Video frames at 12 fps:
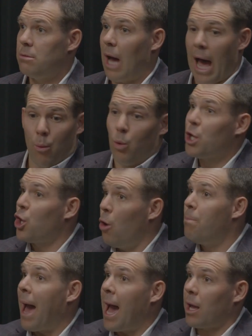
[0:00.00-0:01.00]
I want to go
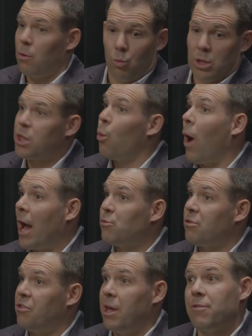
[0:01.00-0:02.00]
back with the wide
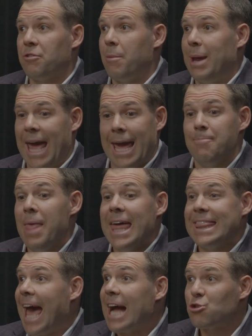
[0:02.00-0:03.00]
receivers. I mean, hey,
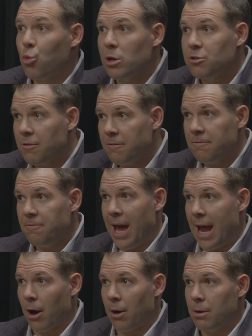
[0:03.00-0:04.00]
that's what's
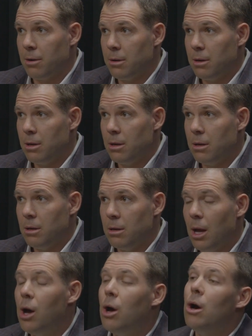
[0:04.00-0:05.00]
fair.
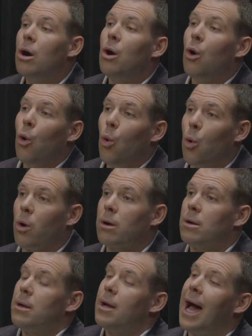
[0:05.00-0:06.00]

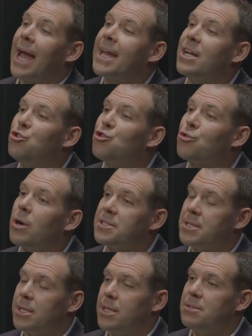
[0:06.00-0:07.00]
Or I could
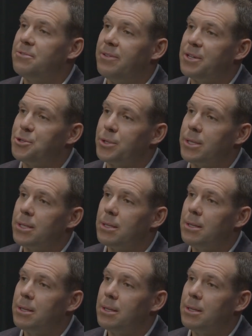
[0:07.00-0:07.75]
trust in his vision.